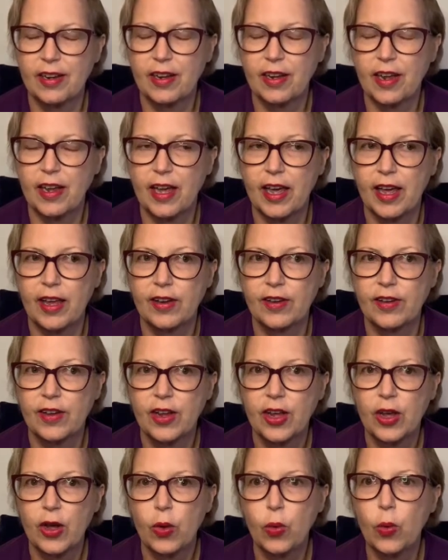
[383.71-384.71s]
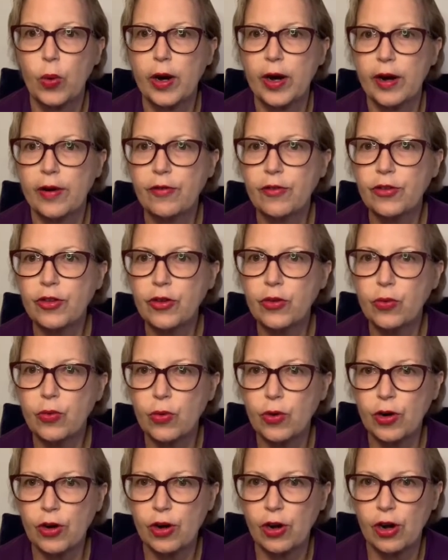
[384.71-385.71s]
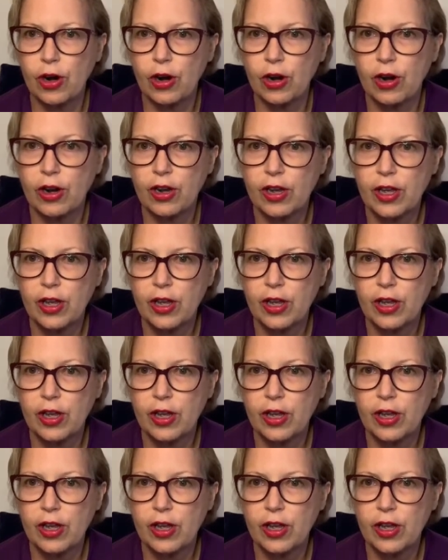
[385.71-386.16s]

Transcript: and wherever you were